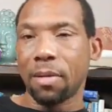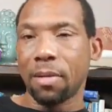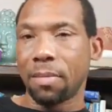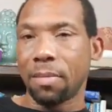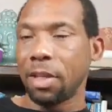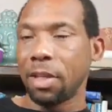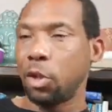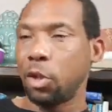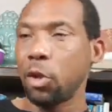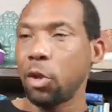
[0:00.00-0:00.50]
My
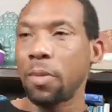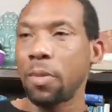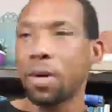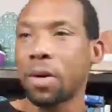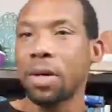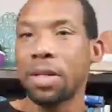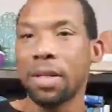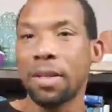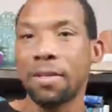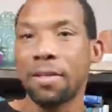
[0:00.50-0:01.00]
Jupiter
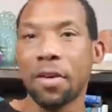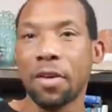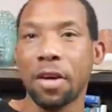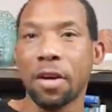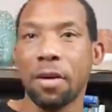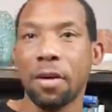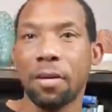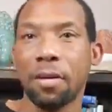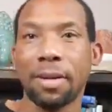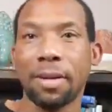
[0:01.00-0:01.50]
is in
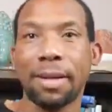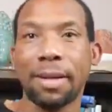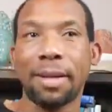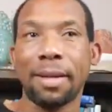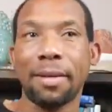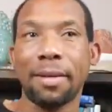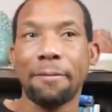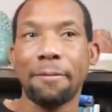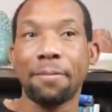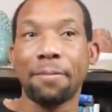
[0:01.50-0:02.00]
Virgo.
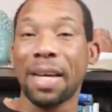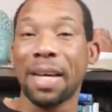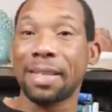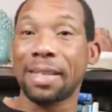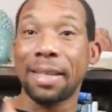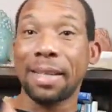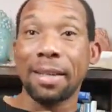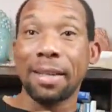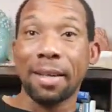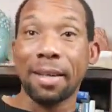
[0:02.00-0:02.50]
That's
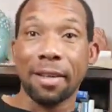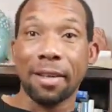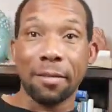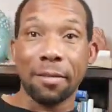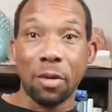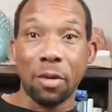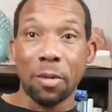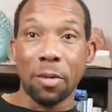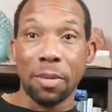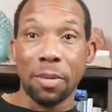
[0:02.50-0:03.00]
another
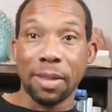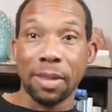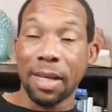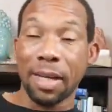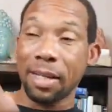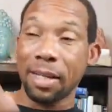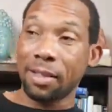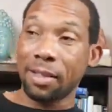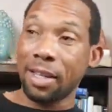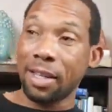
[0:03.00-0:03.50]
mutable
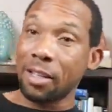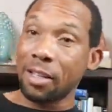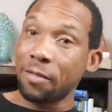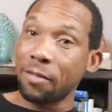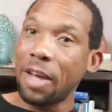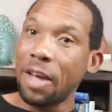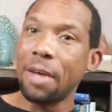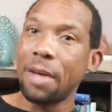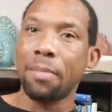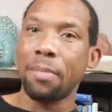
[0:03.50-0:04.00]
sign. So that's
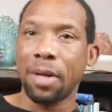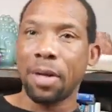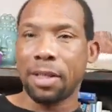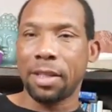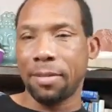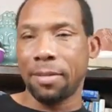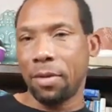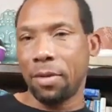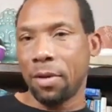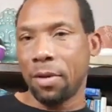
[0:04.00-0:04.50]
5 points
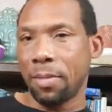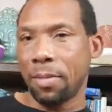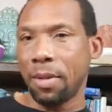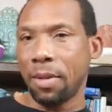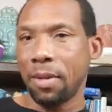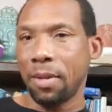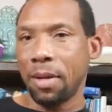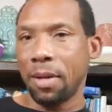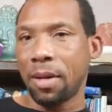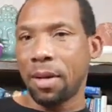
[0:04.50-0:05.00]
in mutable.